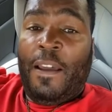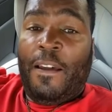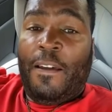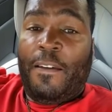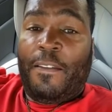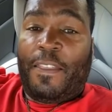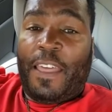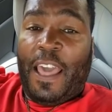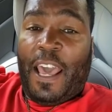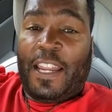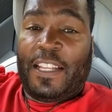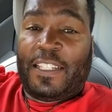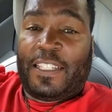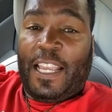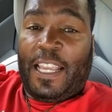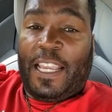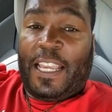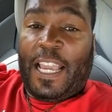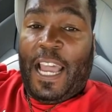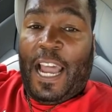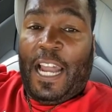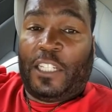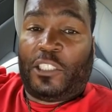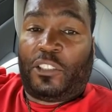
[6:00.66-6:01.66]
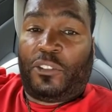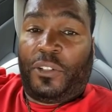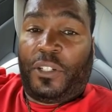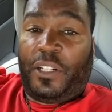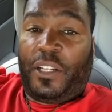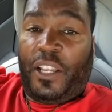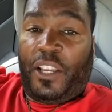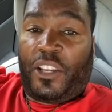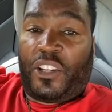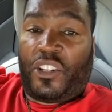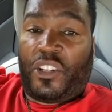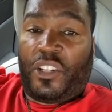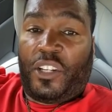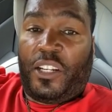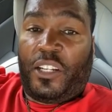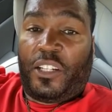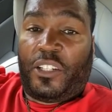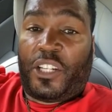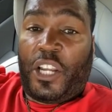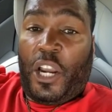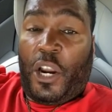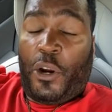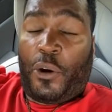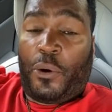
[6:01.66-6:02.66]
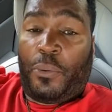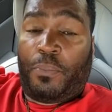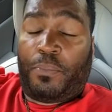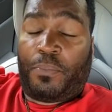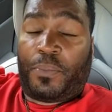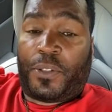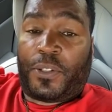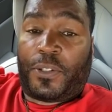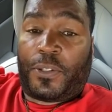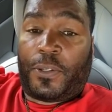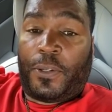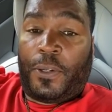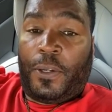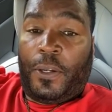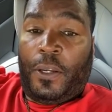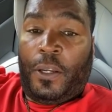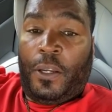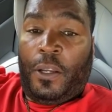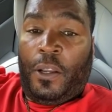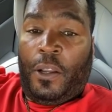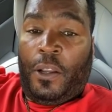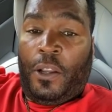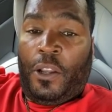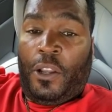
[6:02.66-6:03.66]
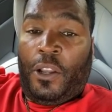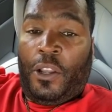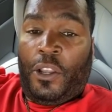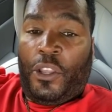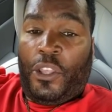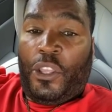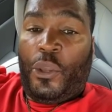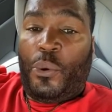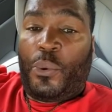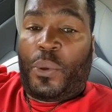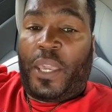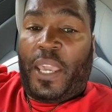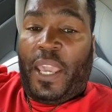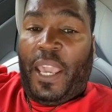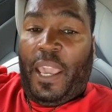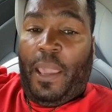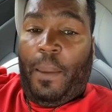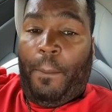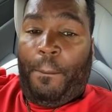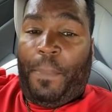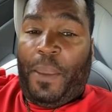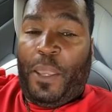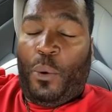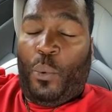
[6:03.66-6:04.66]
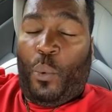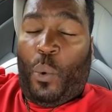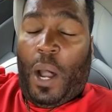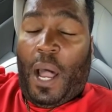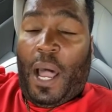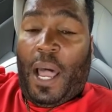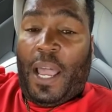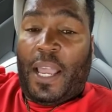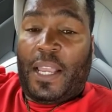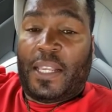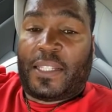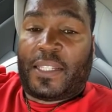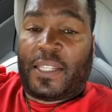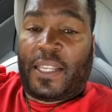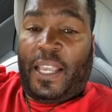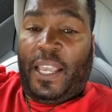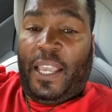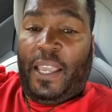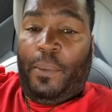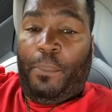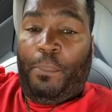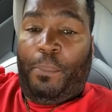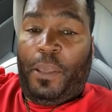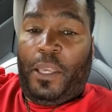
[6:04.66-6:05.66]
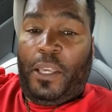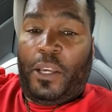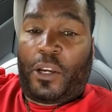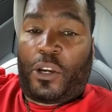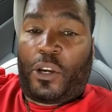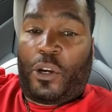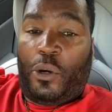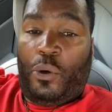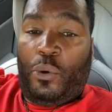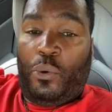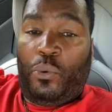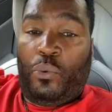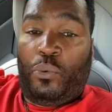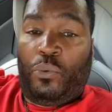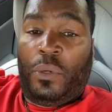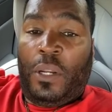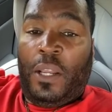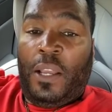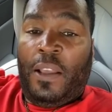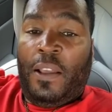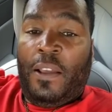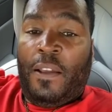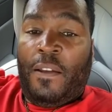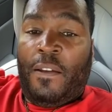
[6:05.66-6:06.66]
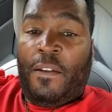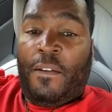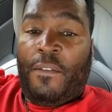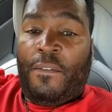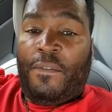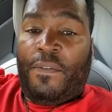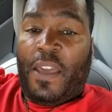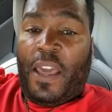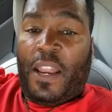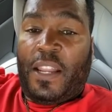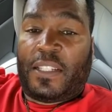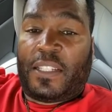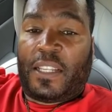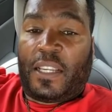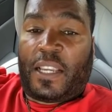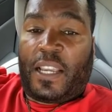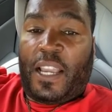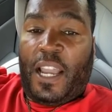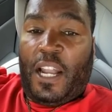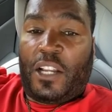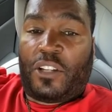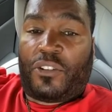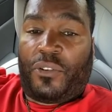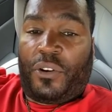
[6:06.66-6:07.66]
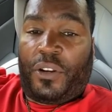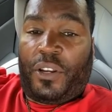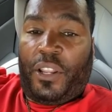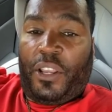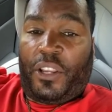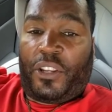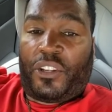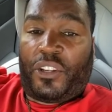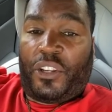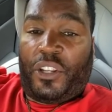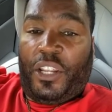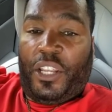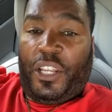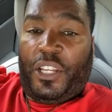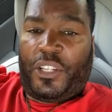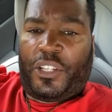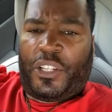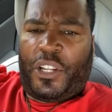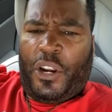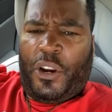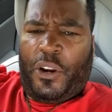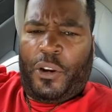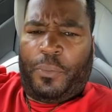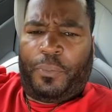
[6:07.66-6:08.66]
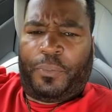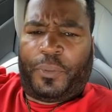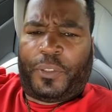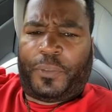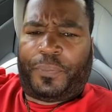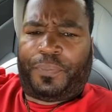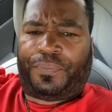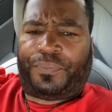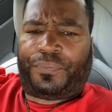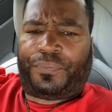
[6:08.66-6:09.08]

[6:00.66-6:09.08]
That is a contradiction in terms. You can't be wise and be a coon. That is a contradiction in terms.